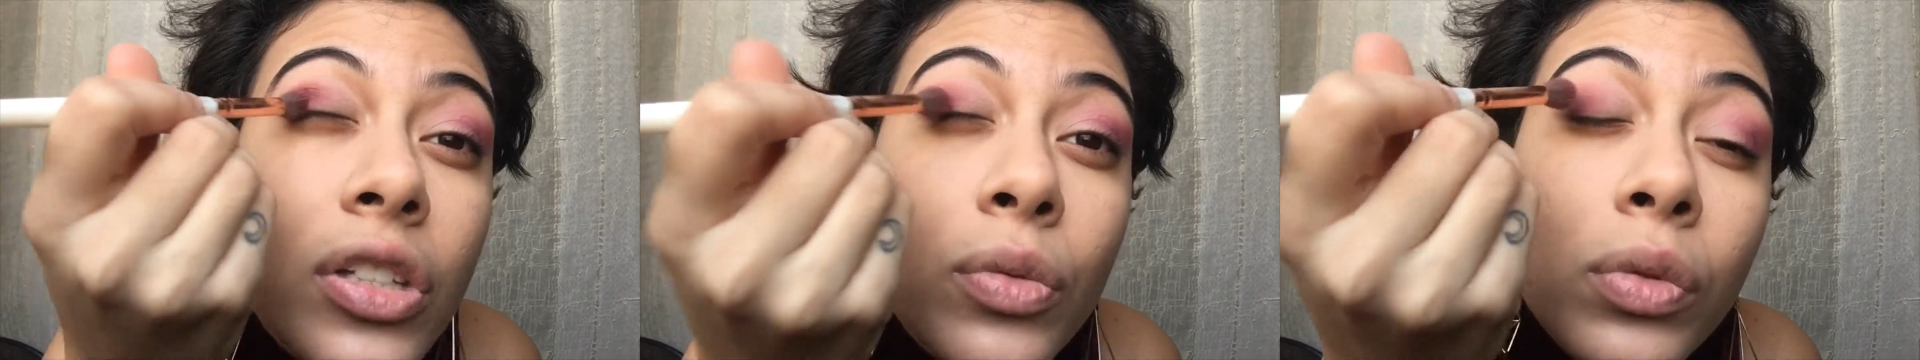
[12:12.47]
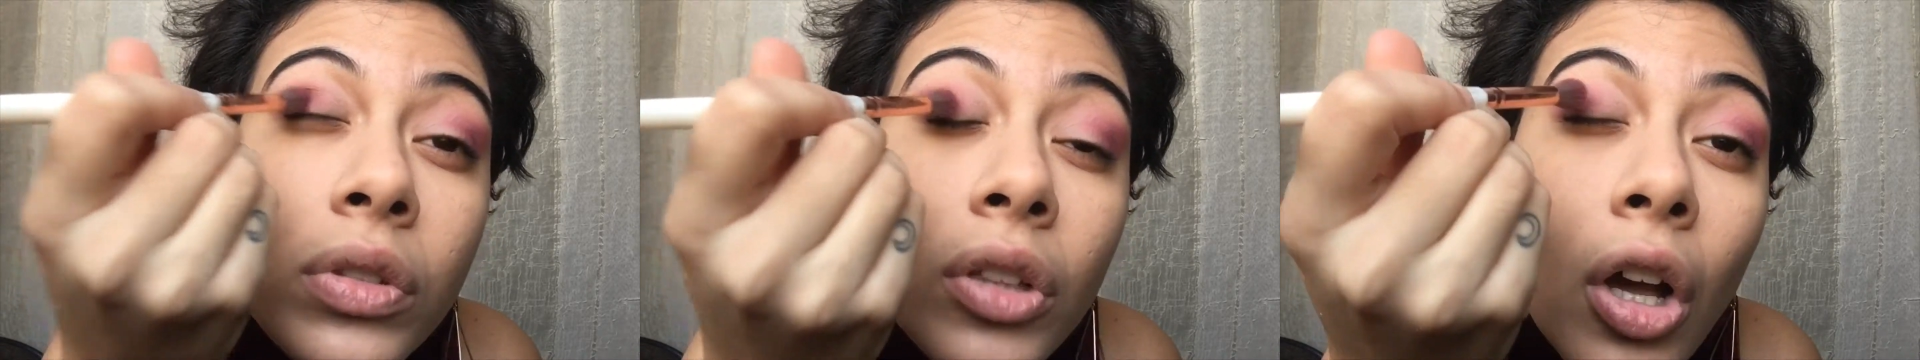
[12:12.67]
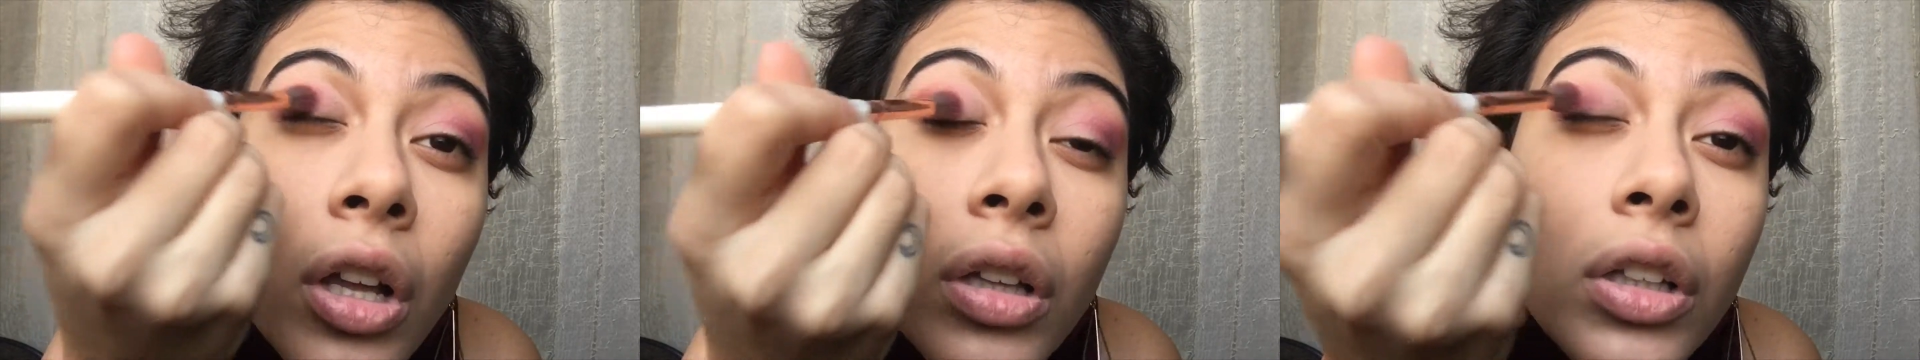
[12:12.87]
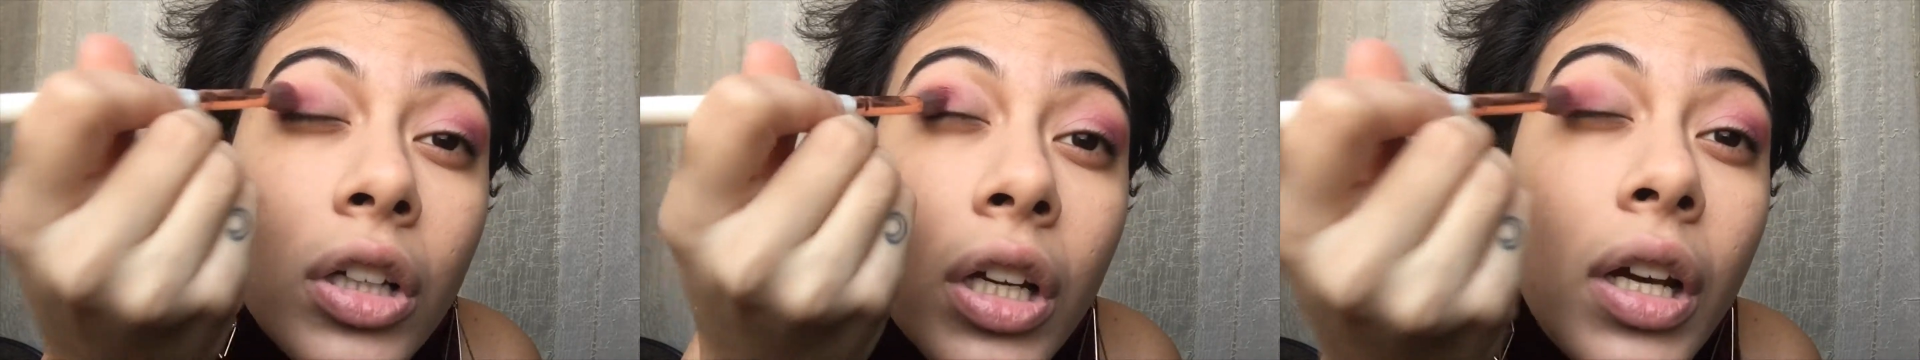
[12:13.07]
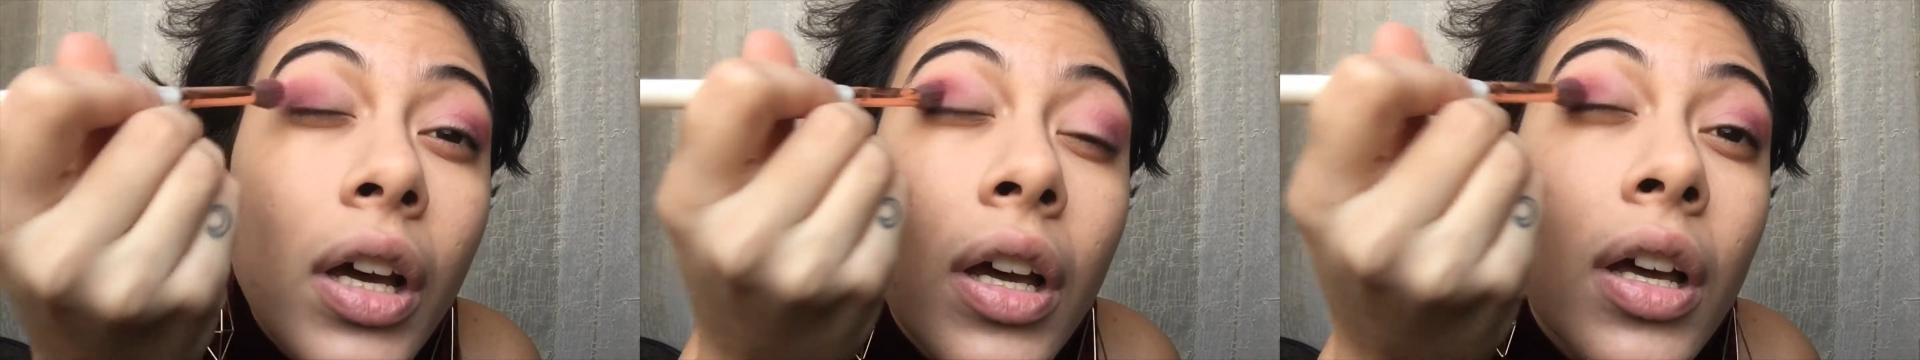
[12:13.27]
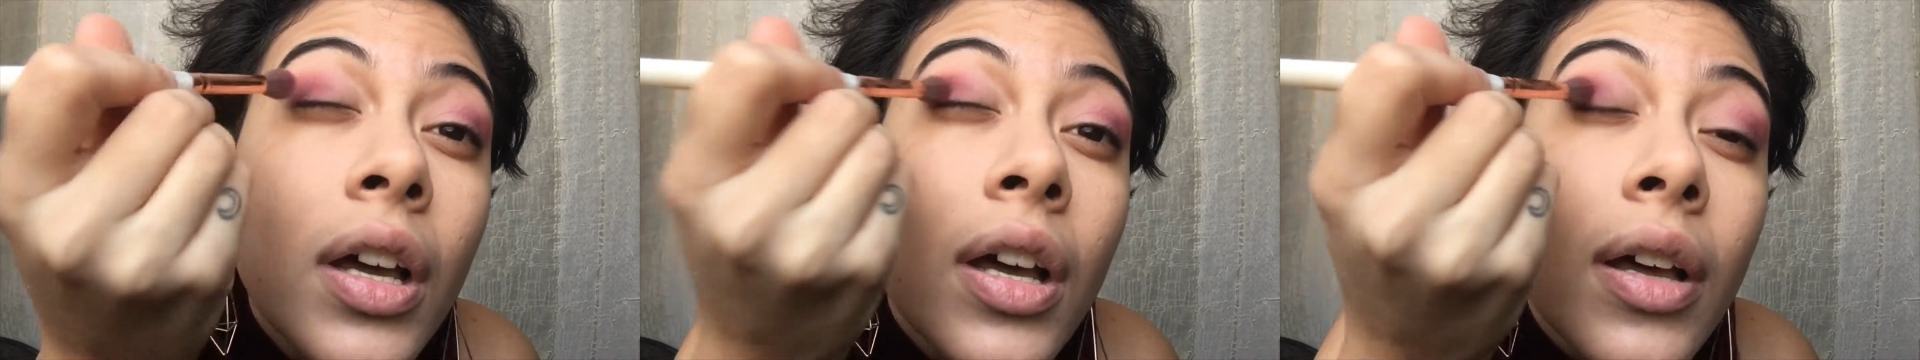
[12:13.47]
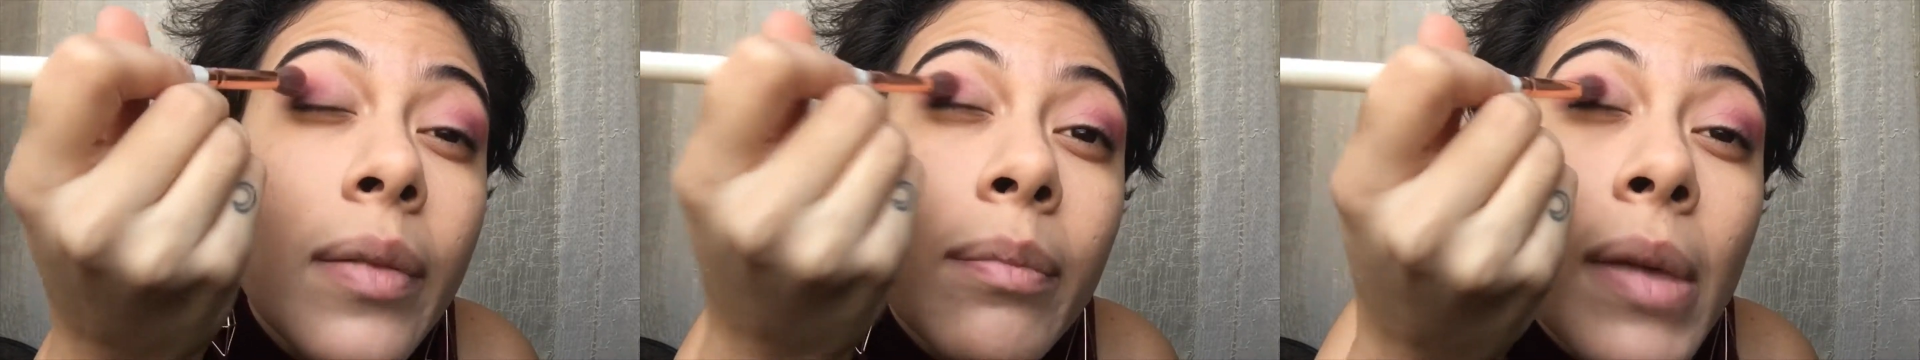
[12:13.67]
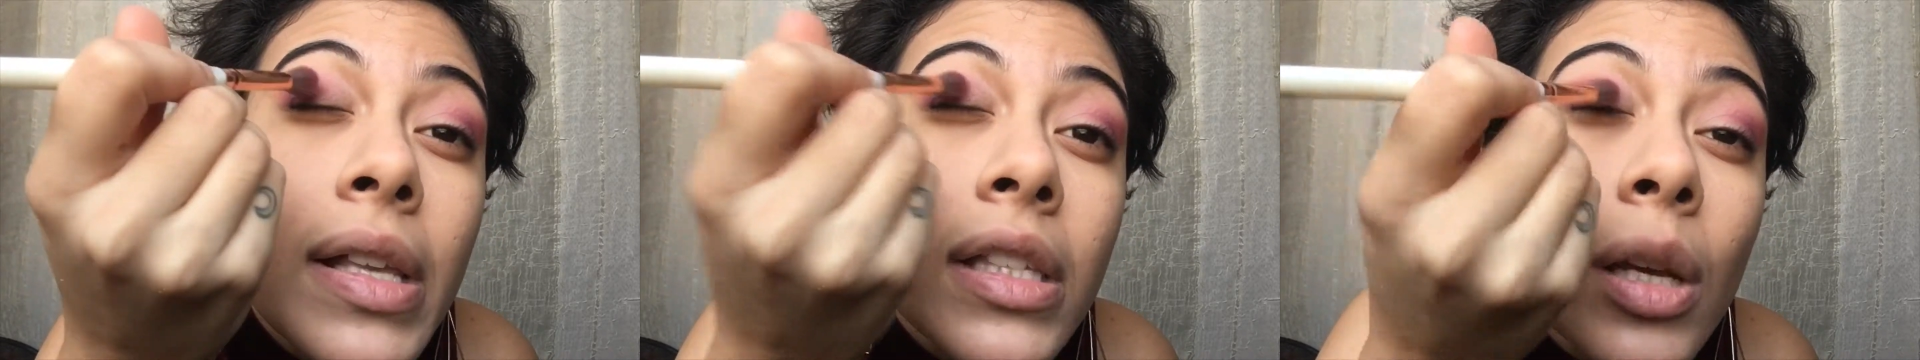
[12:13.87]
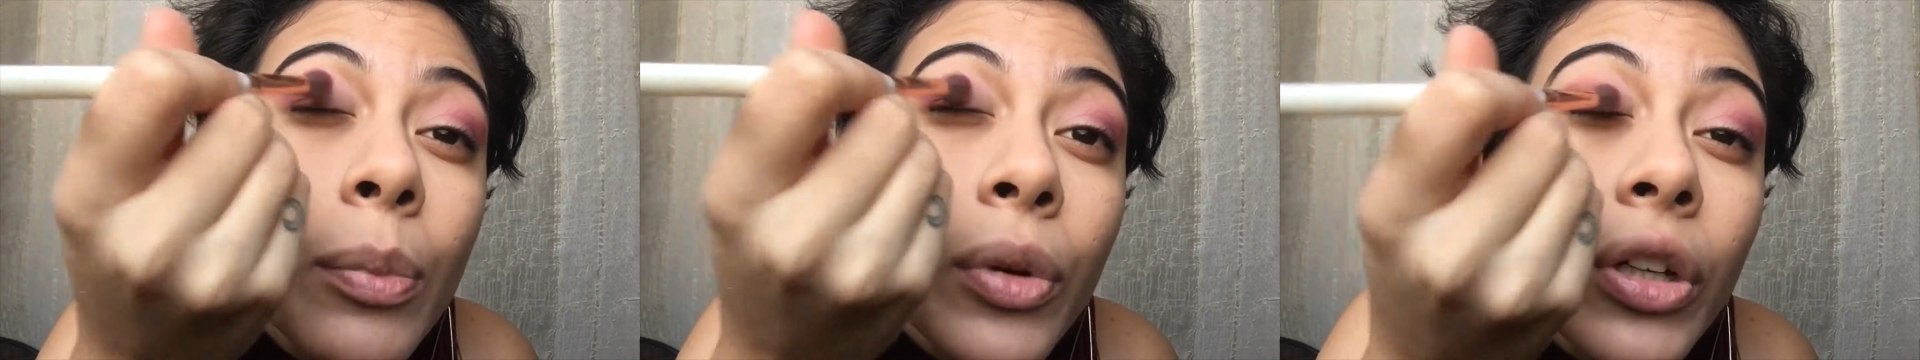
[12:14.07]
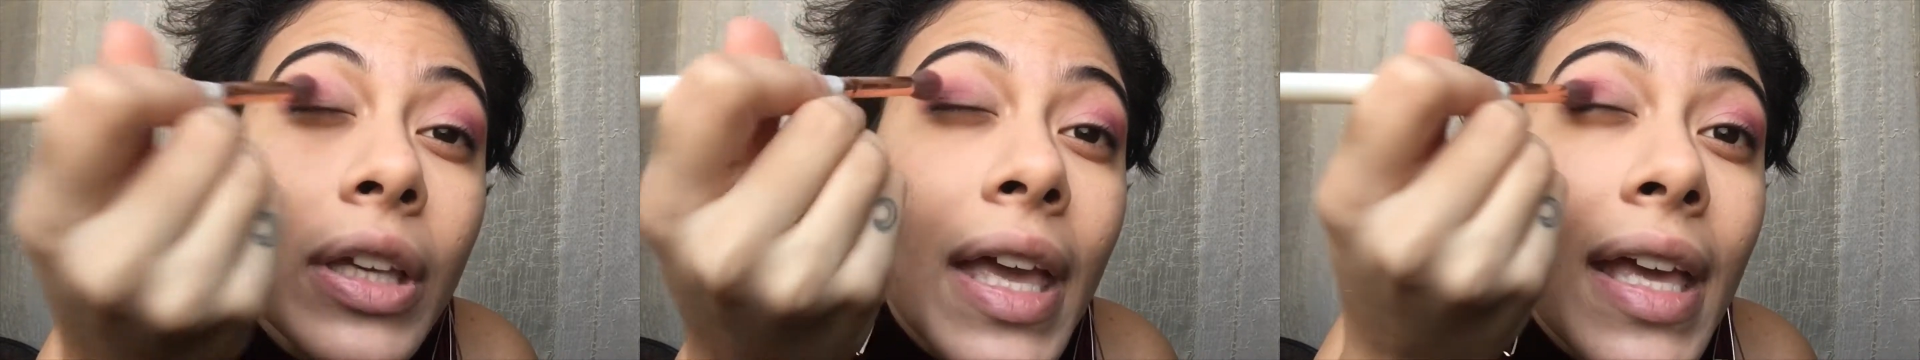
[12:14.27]
It will not look messed
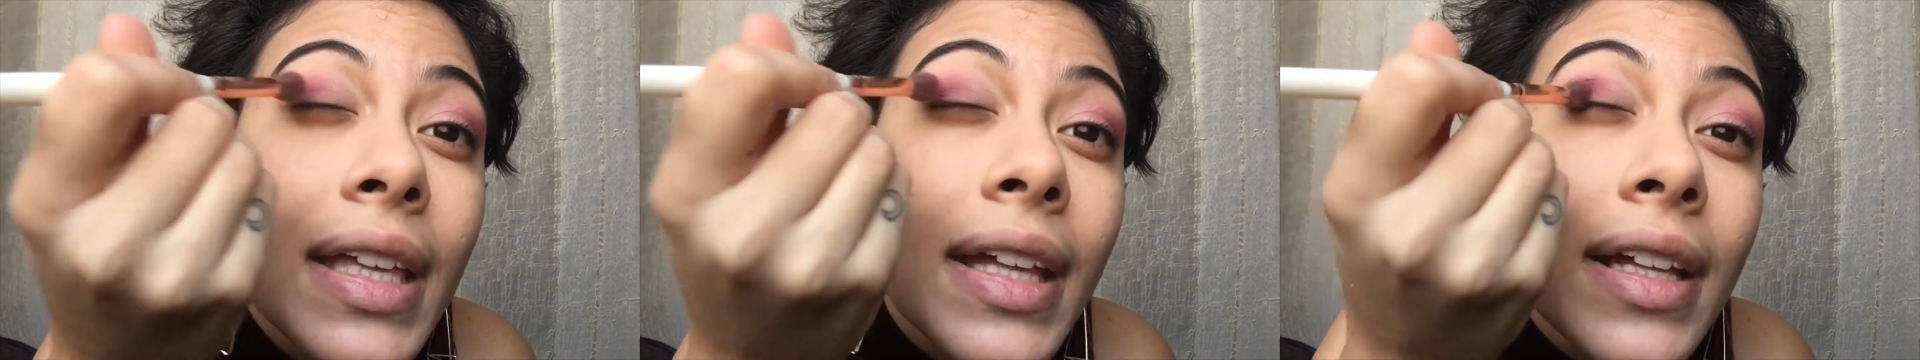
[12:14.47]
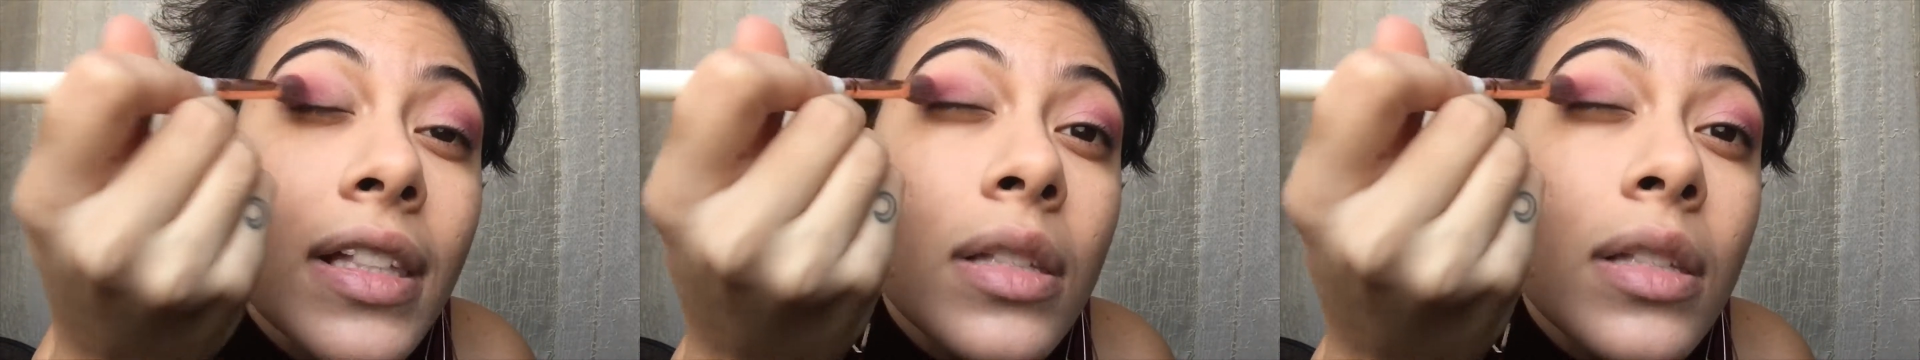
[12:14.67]
up or cakey.